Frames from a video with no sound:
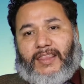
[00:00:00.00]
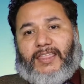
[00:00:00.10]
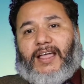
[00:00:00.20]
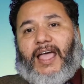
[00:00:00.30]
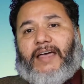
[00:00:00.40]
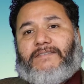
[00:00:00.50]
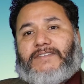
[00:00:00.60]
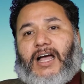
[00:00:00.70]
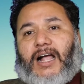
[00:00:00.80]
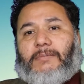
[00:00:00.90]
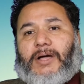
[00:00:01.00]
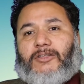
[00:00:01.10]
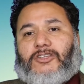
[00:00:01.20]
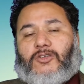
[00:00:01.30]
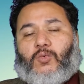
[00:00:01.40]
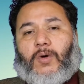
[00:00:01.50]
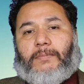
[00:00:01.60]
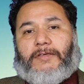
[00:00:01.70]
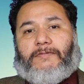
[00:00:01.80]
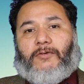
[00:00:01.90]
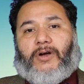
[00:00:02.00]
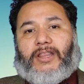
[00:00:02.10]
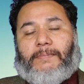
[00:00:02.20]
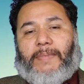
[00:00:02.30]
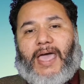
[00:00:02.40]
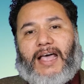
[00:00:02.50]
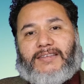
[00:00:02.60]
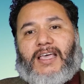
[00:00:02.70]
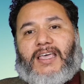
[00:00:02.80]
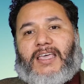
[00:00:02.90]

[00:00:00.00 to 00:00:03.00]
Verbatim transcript: I think I have talked about this one before in the past.